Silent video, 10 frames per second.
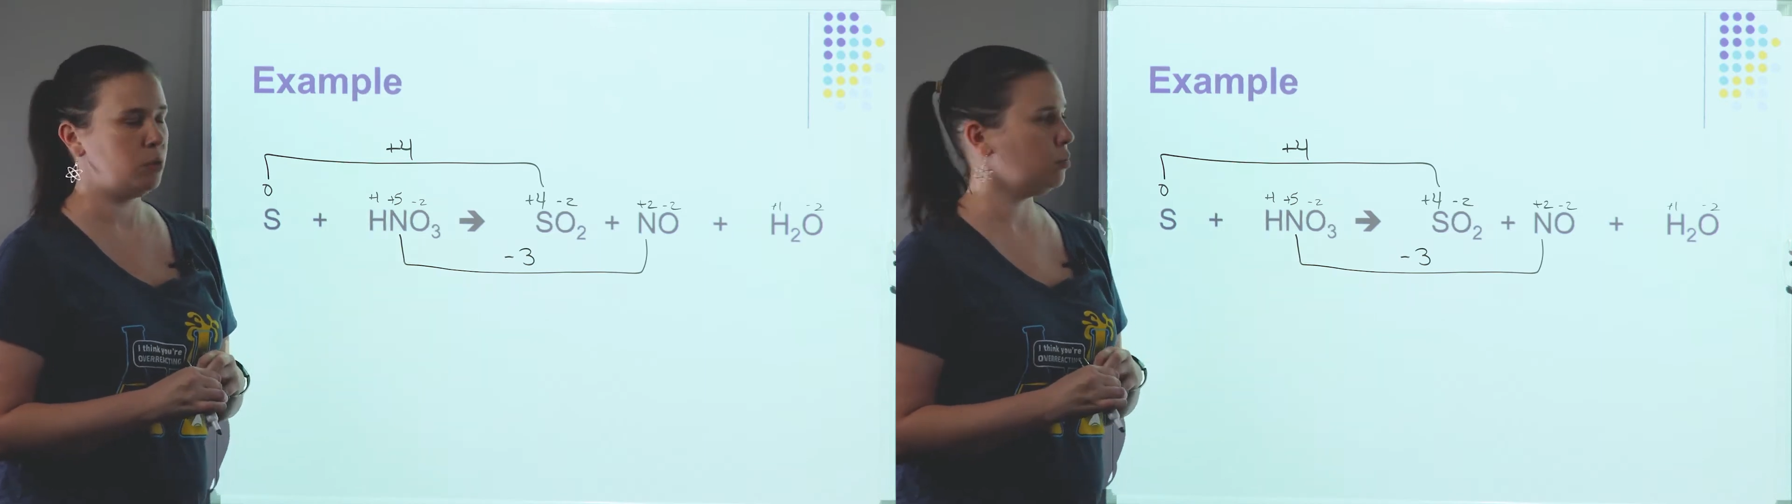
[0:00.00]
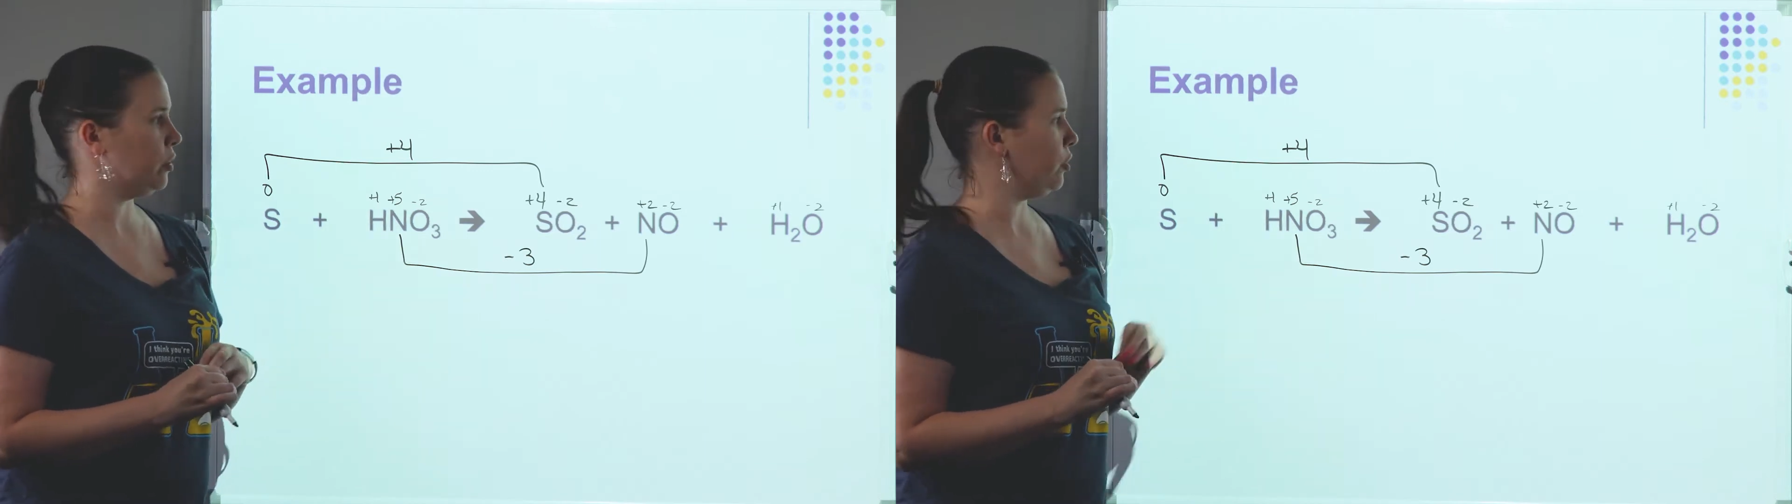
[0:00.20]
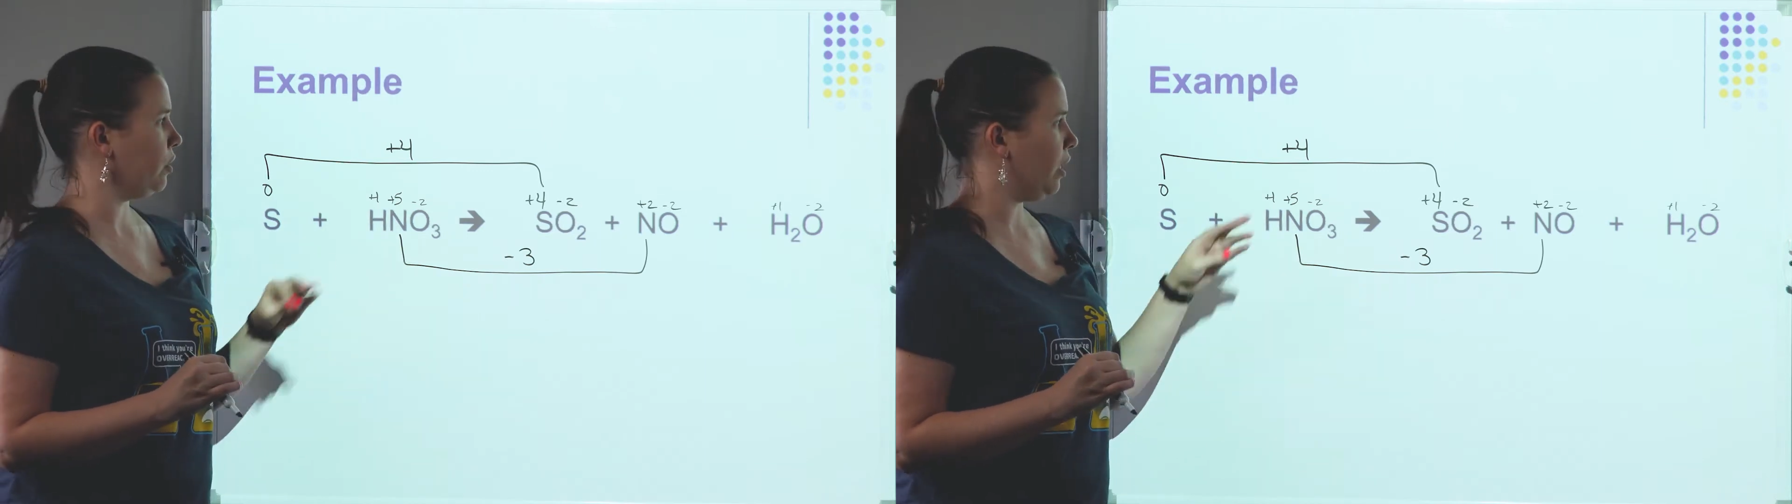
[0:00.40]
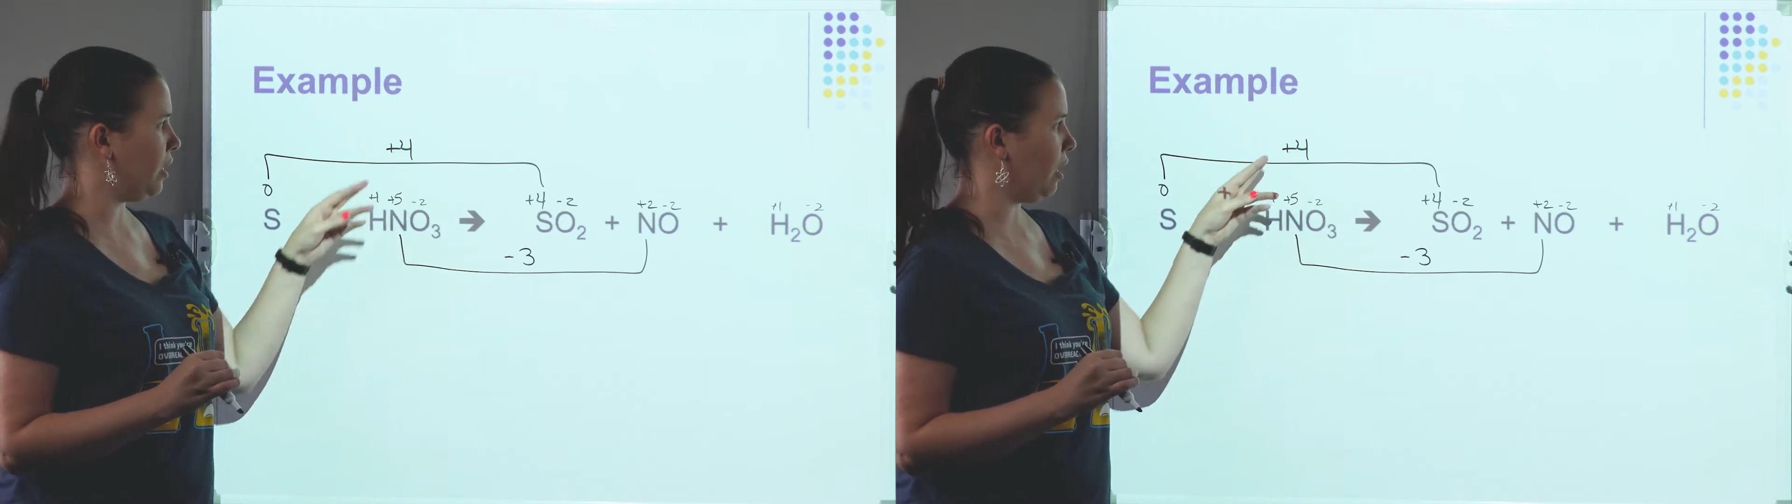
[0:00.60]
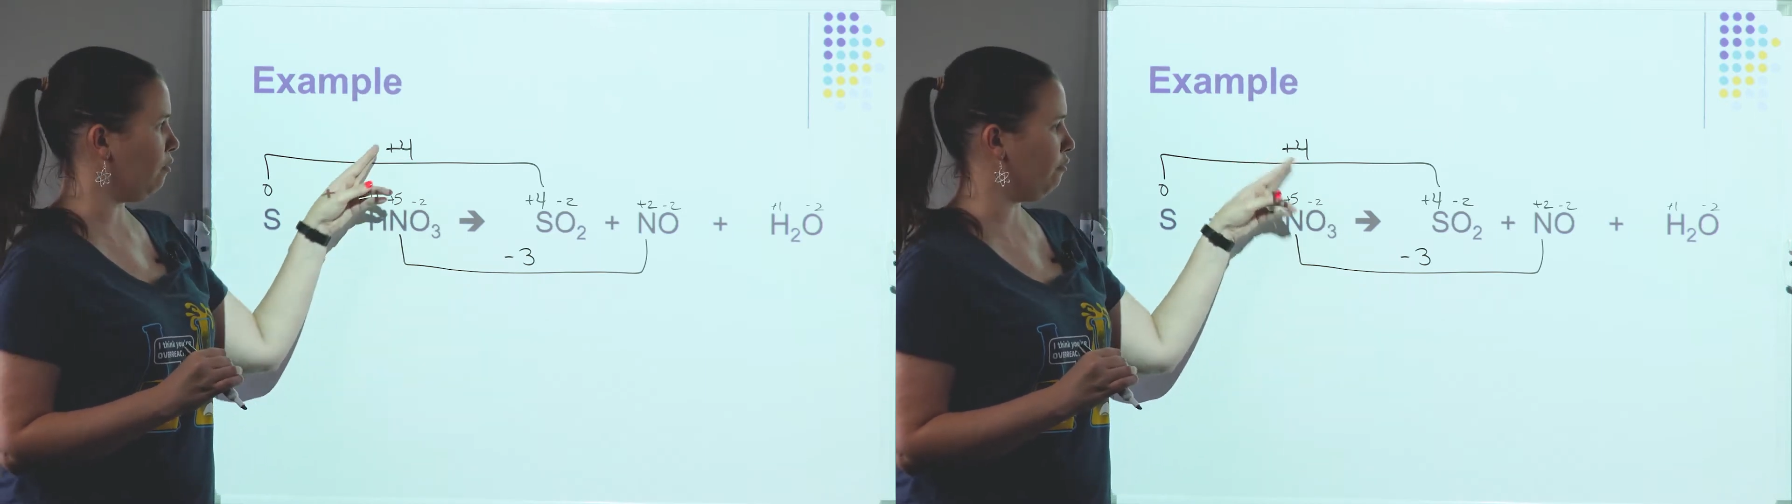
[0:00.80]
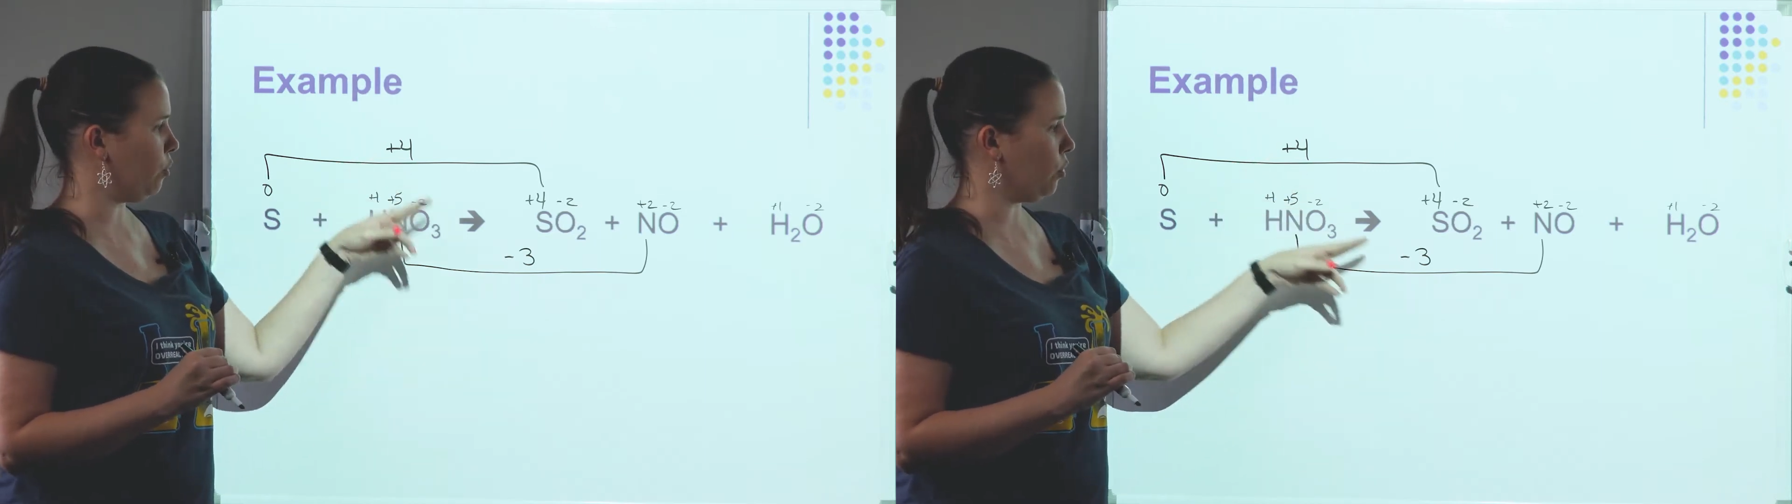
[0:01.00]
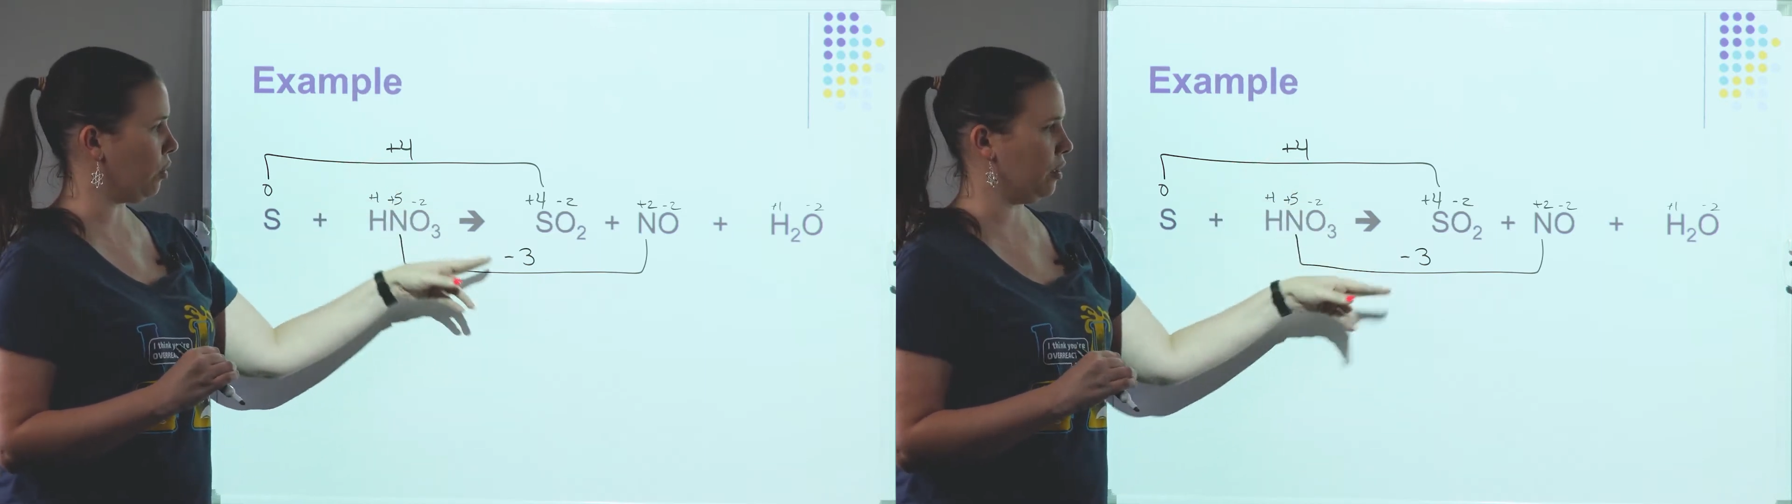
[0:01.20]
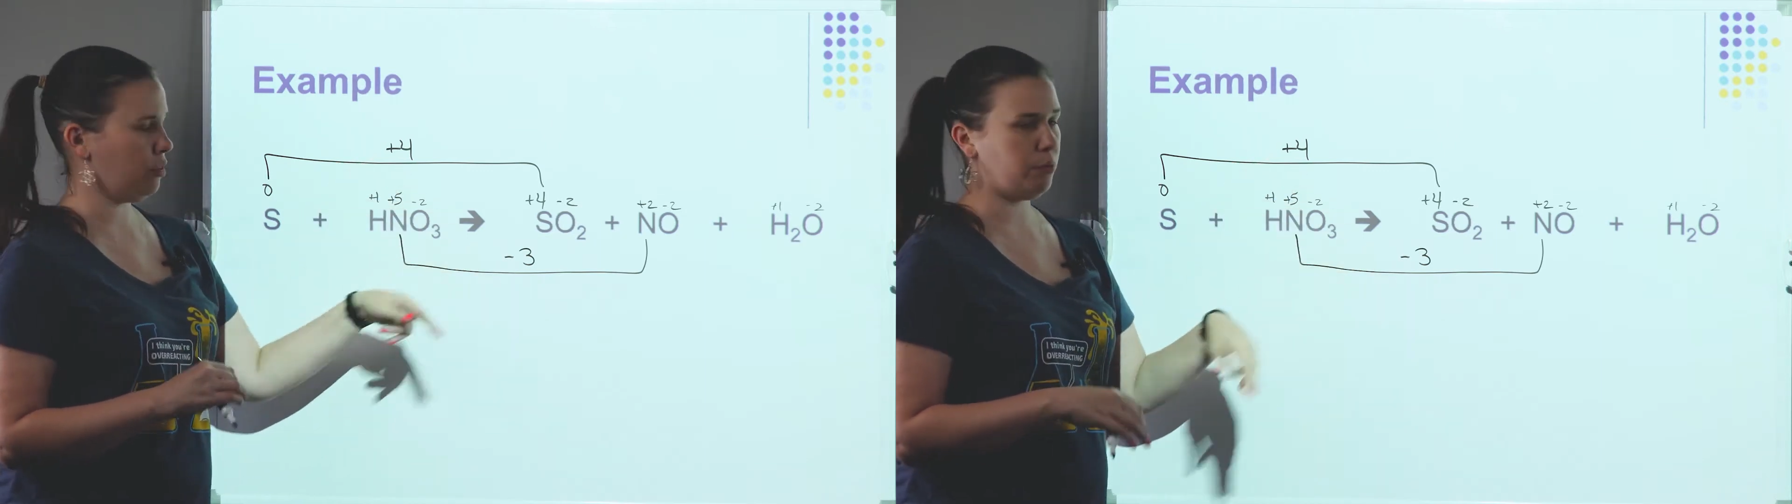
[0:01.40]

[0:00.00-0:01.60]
What could I get 4 and